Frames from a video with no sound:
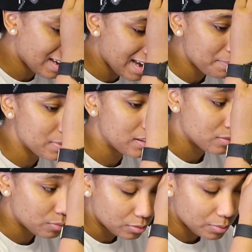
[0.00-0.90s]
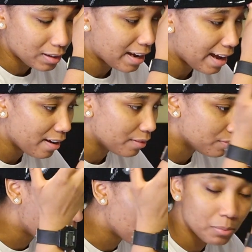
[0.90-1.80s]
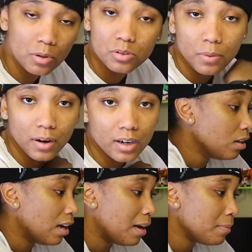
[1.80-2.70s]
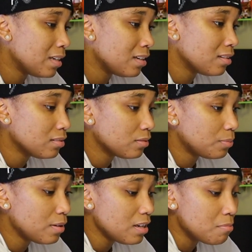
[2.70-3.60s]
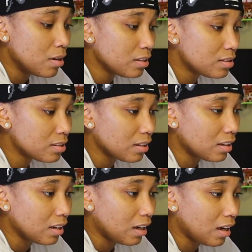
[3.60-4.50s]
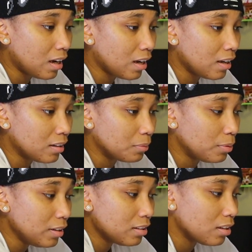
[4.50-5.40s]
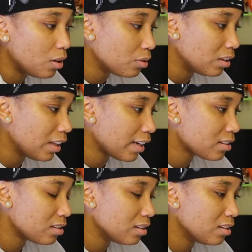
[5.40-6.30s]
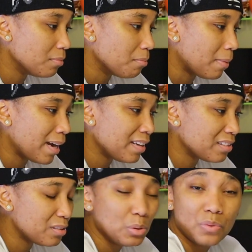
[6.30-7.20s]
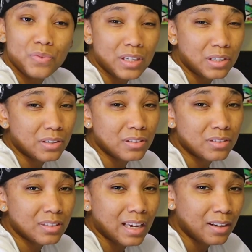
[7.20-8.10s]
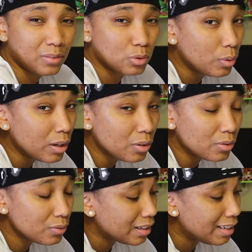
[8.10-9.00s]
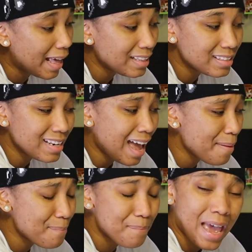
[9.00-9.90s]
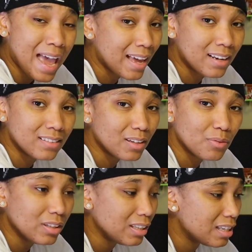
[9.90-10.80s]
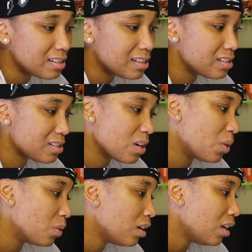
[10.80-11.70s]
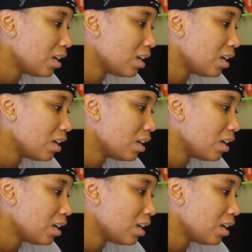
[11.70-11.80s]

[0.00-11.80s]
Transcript: of happy with what I have for the most part. I mean, pretty much I completed the whole collection minus 2 figures out of 12, and that's not bad. It really isn't. So